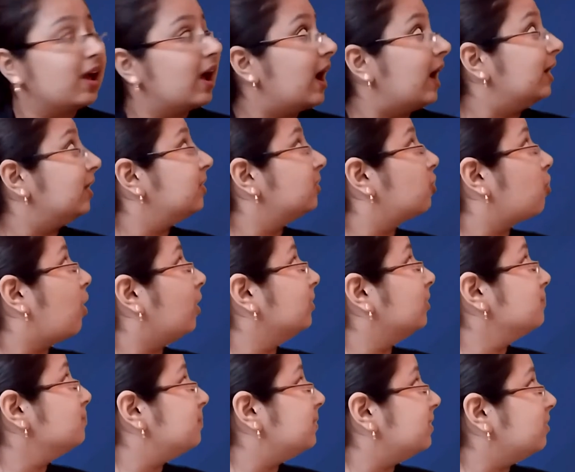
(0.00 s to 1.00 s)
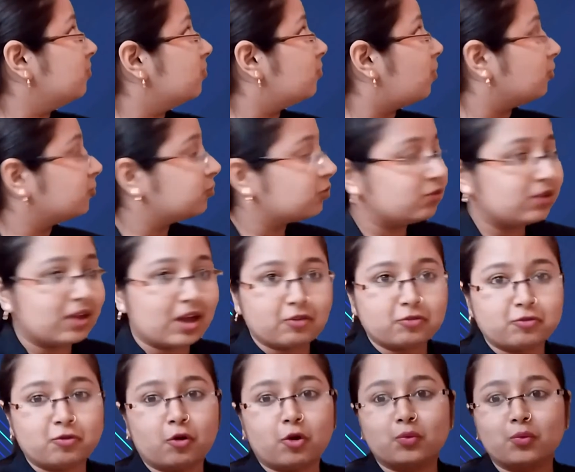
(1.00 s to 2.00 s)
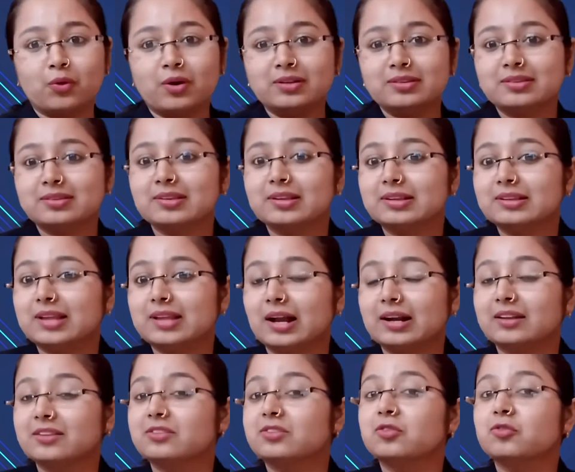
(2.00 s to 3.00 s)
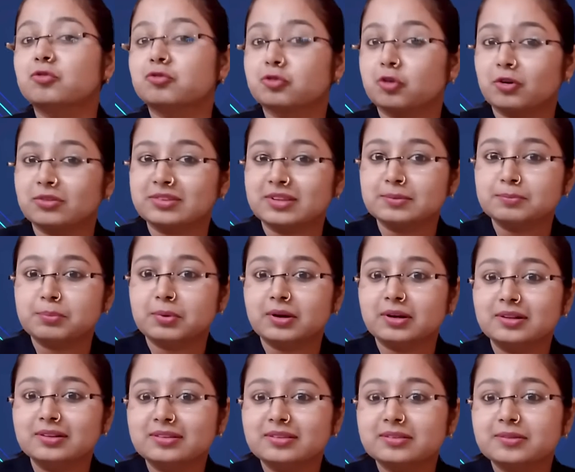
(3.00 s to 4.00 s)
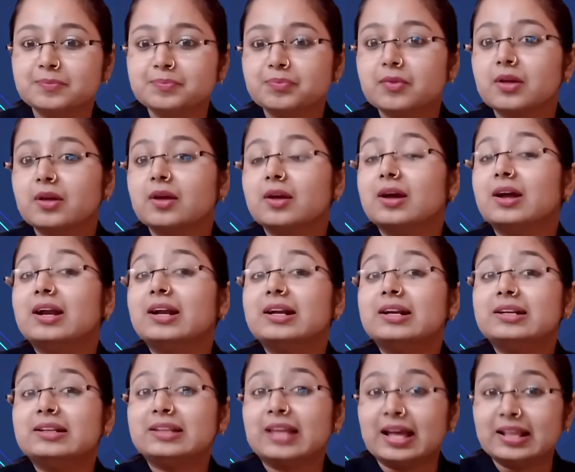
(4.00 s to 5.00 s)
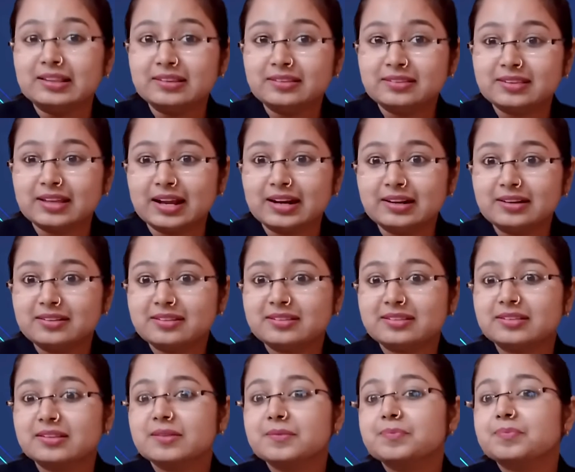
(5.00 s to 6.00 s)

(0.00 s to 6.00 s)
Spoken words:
And in column B also we have 4 words, that is frozen pearls, 10 cents,